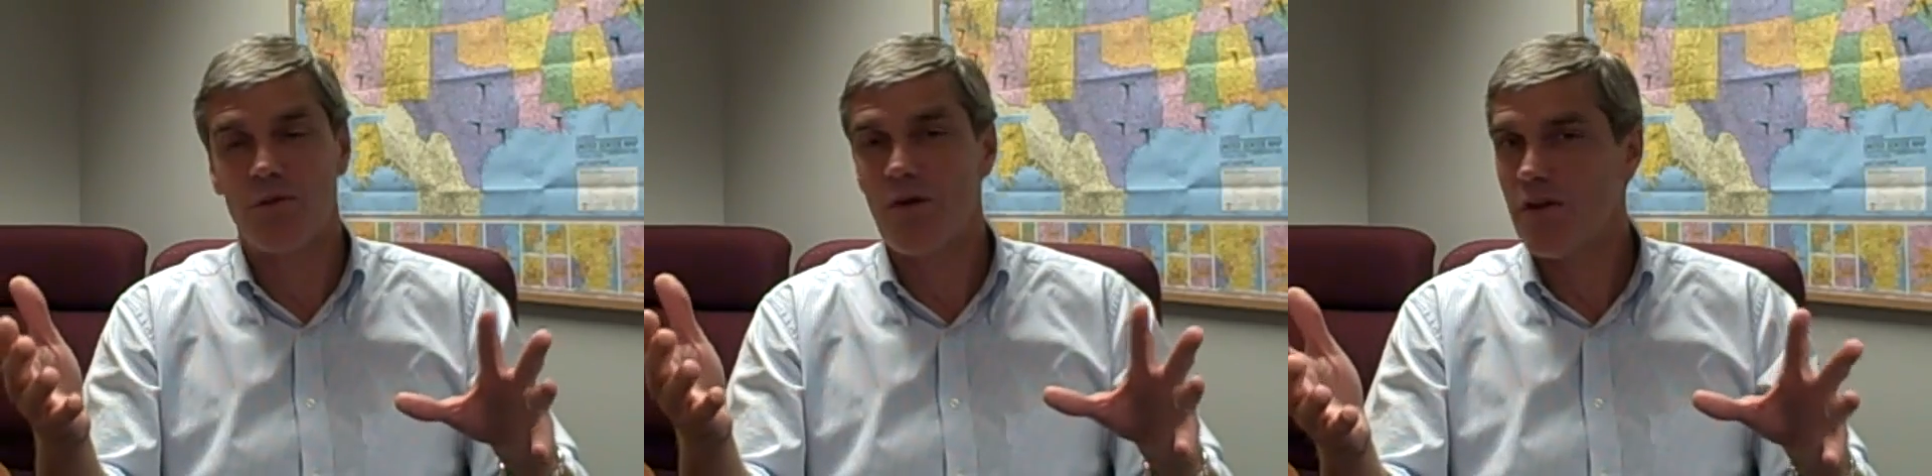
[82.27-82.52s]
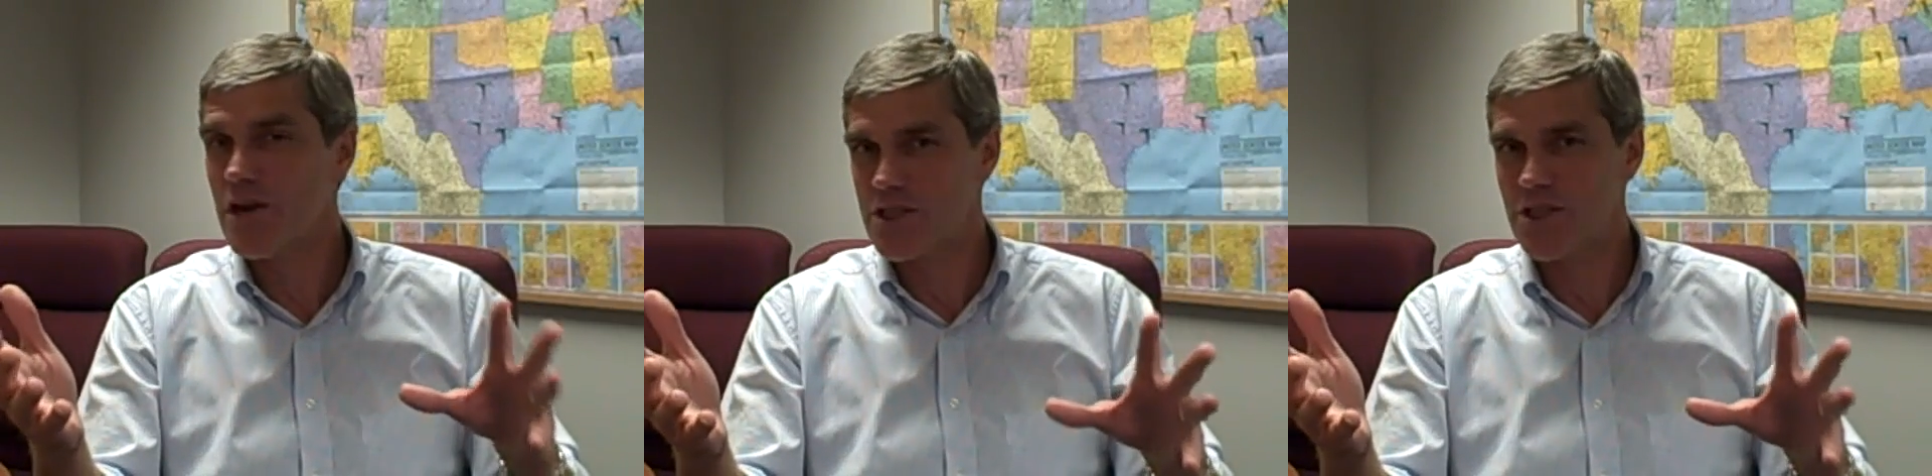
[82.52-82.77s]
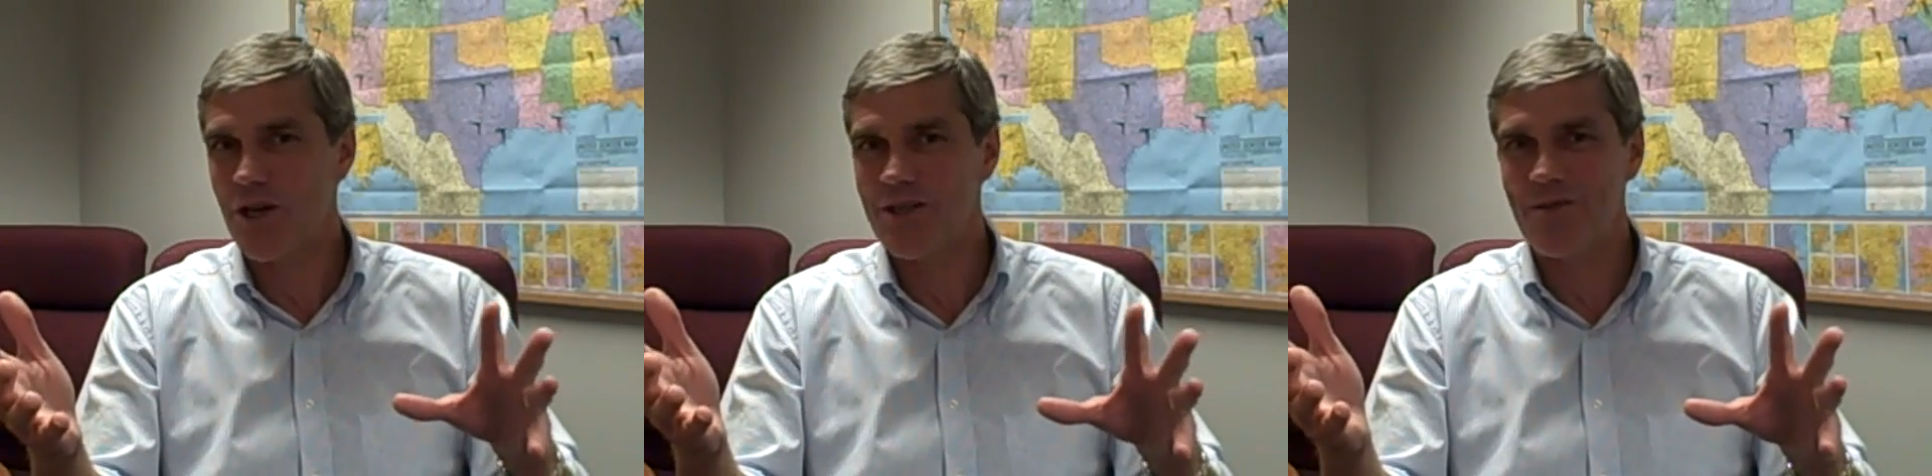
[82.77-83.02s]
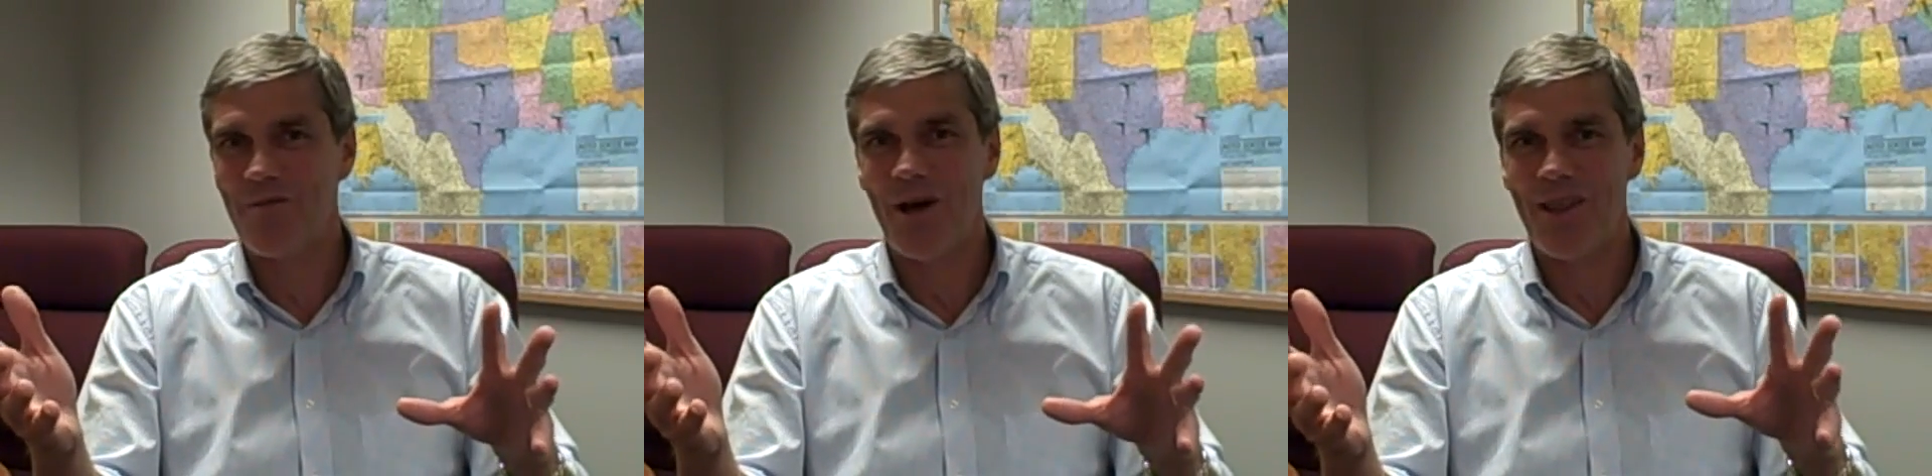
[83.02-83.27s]
So we're very
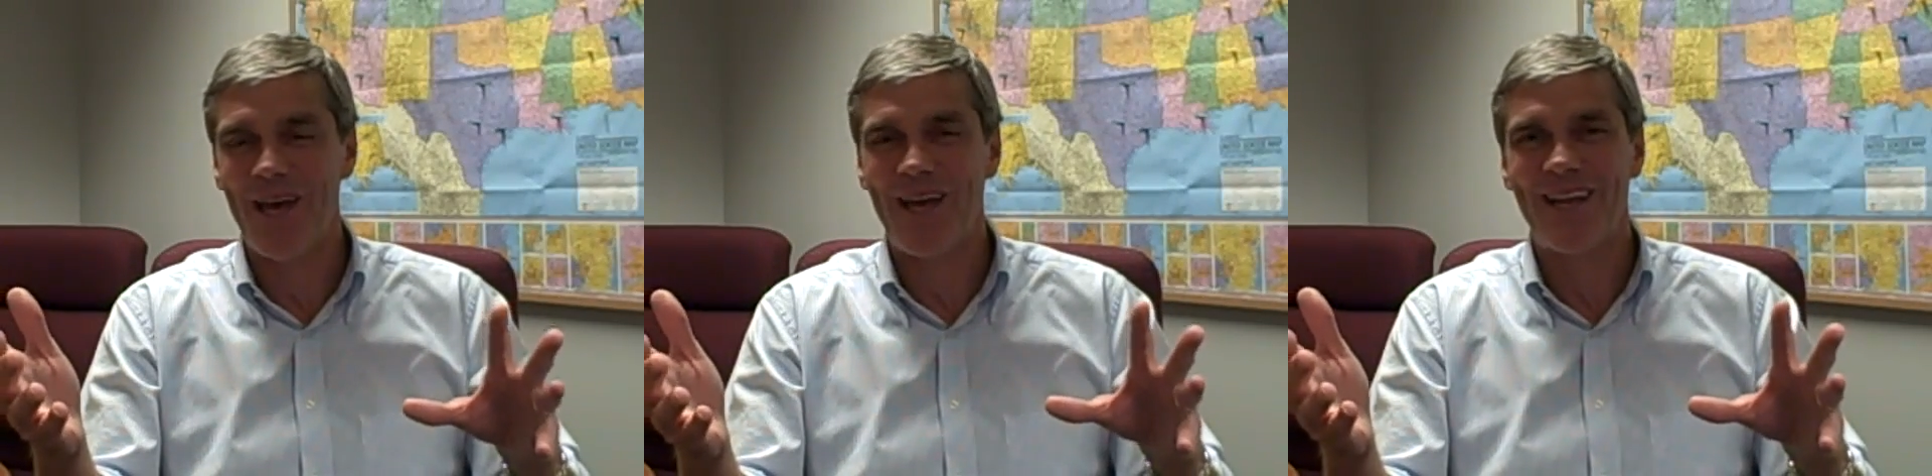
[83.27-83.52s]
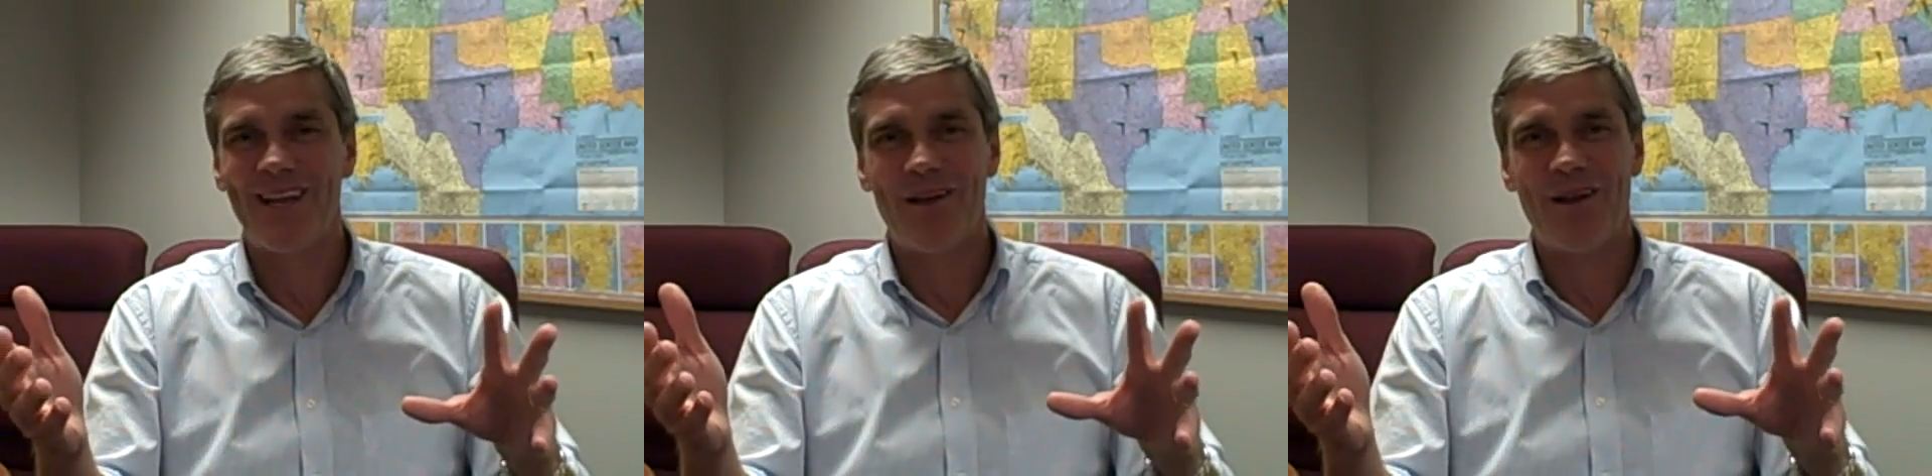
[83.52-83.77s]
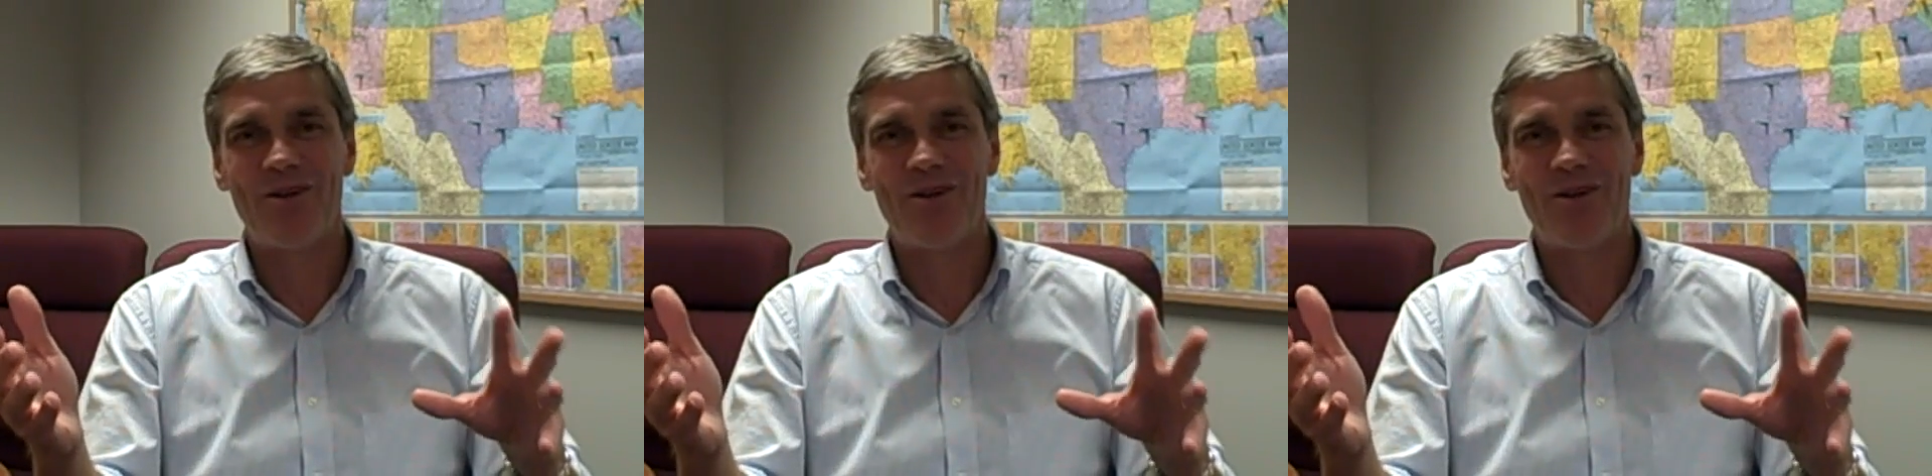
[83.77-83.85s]
excited by that.